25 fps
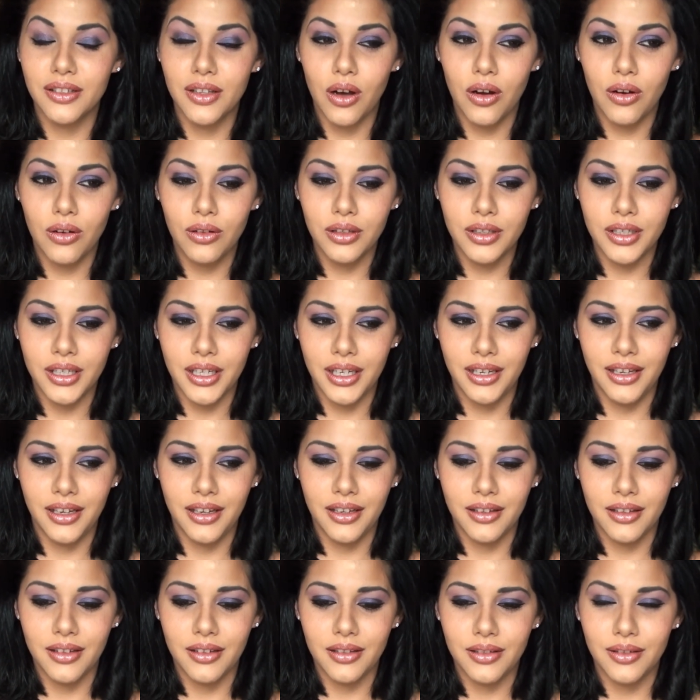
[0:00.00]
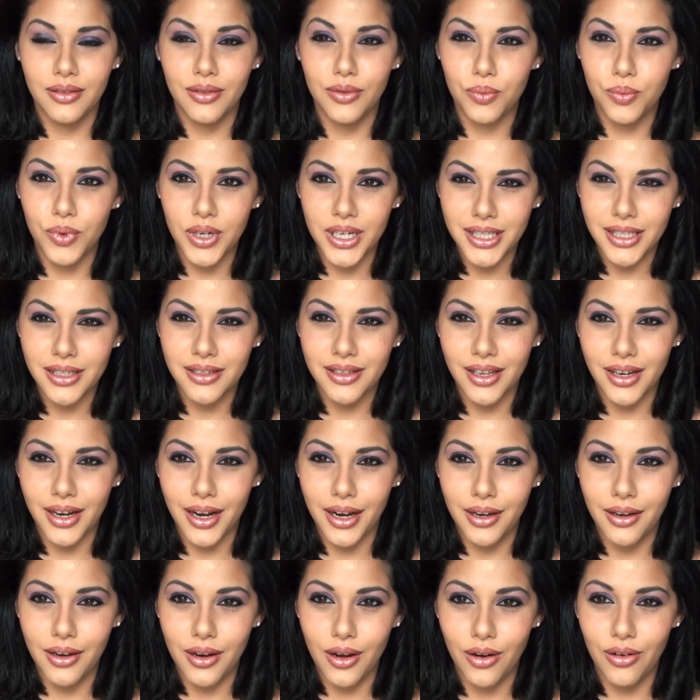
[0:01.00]
The reason that
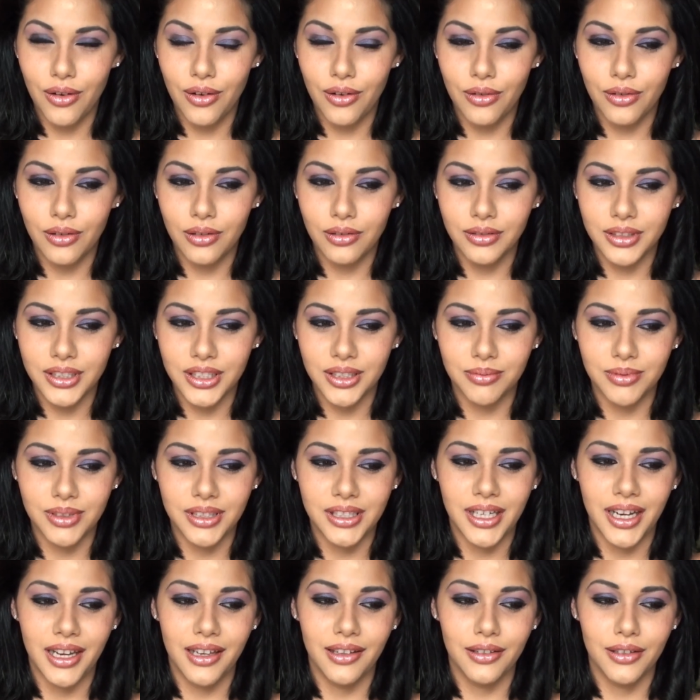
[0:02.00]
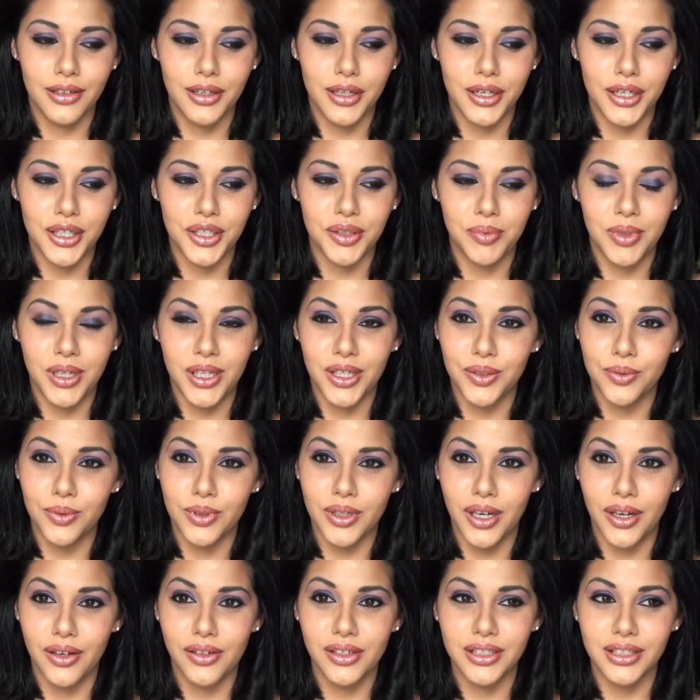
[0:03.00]
I know Elizabeth Taylor is because
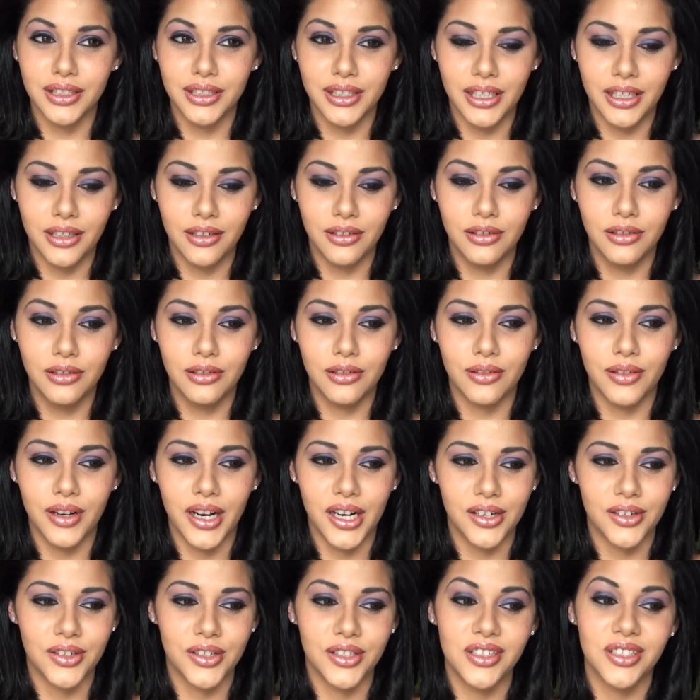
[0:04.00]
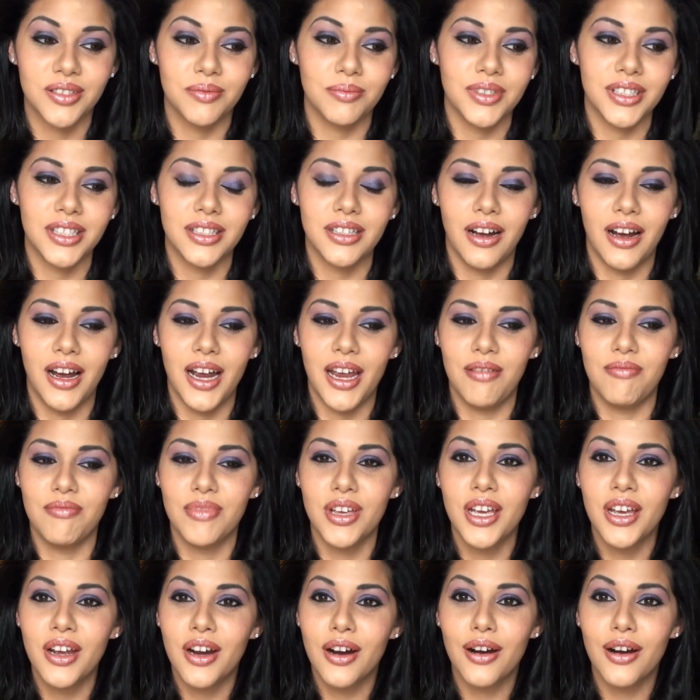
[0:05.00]
when I was little, around Christmas time,